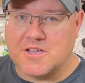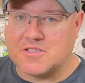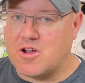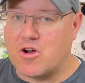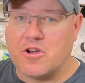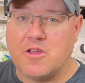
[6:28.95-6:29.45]
It's
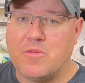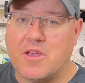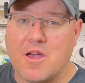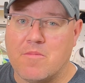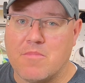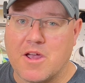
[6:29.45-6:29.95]
already
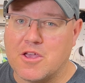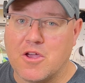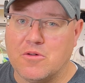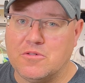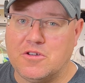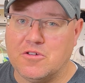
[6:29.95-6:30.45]
become my
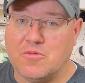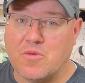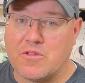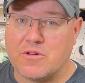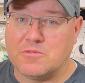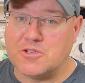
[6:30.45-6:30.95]
go-to,
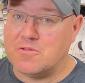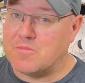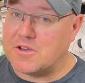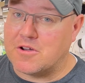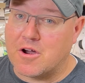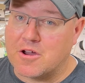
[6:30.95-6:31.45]
whether I'm shooting
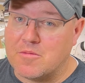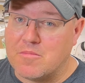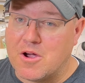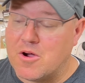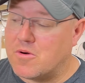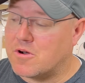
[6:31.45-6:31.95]
my target
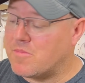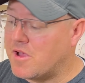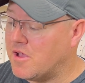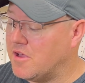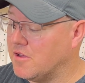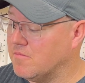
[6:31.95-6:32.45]
bow or my
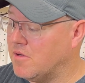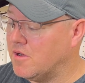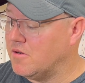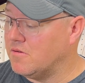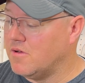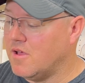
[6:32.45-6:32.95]
hunting
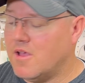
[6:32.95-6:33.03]
bow.